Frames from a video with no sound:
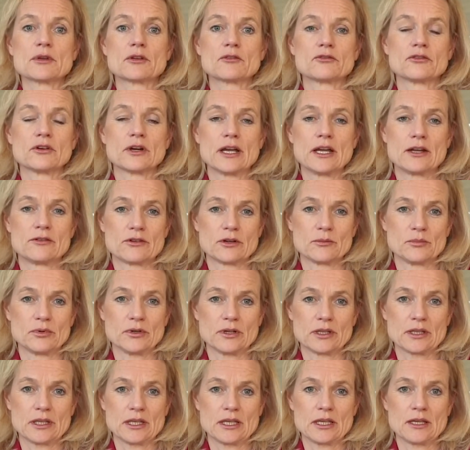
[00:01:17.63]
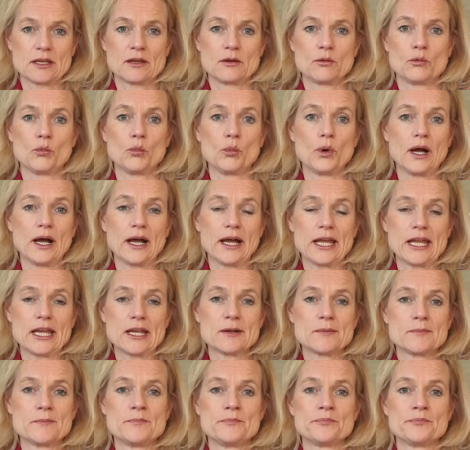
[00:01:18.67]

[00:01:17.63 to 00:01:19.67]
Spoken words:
for everybody. Why?